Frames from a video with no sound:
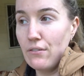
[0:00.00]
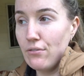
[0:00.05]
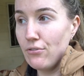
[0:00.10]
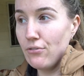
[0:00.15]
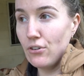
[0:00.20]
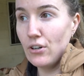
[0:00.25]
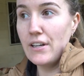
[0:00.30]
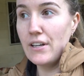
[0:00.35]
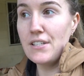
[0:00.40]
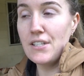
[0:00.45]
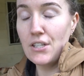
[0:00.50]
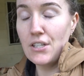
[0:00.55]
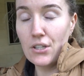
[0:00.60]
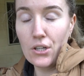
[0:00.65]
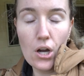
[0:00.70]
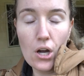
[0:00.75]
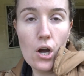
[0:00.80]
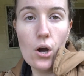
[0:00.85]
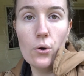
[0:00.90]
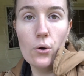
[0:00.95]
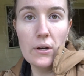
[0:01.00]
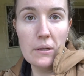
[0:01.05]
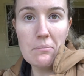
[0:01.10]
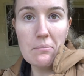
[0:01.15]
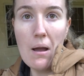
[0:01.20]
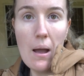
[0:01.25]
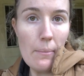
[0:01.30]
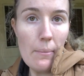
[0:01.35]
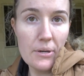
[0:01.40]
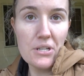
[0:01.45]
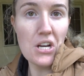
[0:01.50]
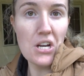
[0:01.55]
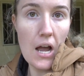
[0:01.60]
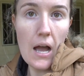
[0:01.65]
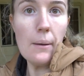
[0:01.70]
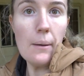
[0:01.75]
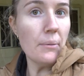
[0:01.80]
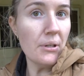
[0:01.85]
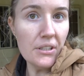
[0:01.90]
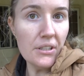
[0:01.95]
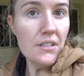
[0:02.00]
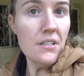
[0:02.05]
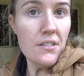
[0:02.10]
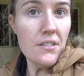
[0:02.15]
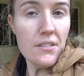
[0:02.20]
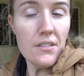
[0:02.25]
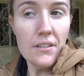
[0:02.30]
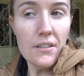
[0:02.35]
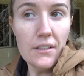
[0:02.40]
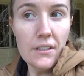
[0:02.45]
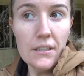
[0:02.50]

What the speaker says: freezing cold in my pajamas,